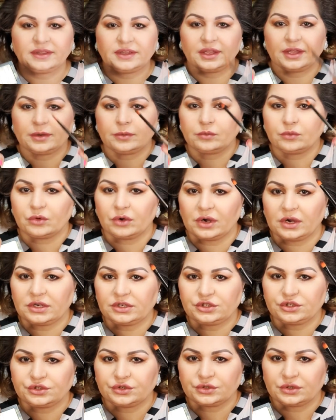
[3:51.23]
thin
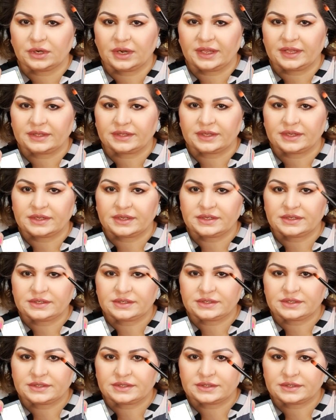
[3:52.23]
brush like
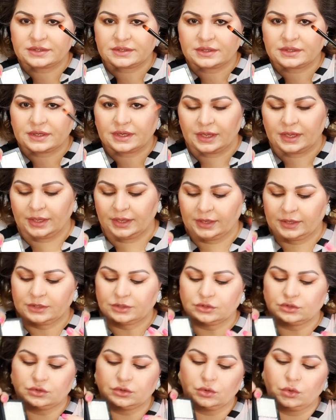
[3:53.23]
this.
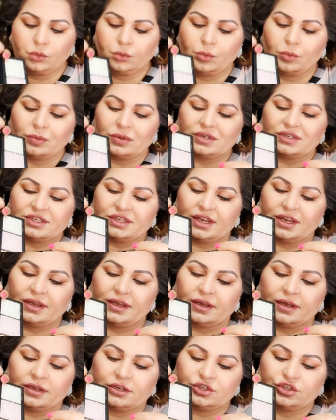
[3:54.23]
So we will take
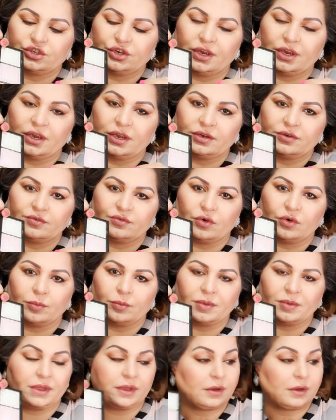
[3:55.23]
a shade
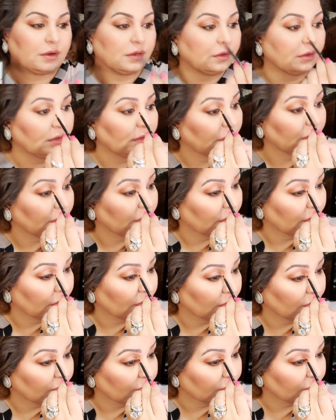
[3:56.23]
from here
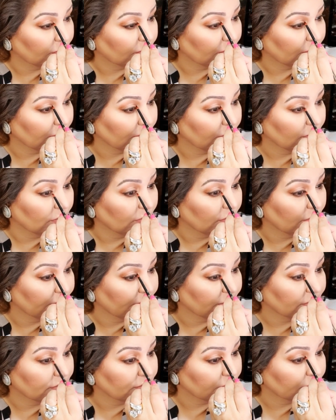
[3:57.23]
which will go
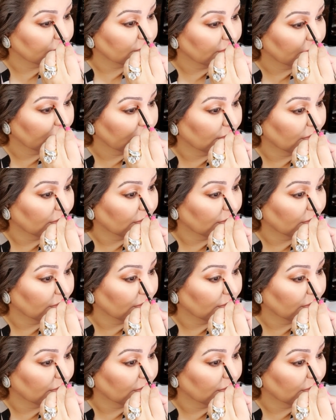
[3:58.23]
into the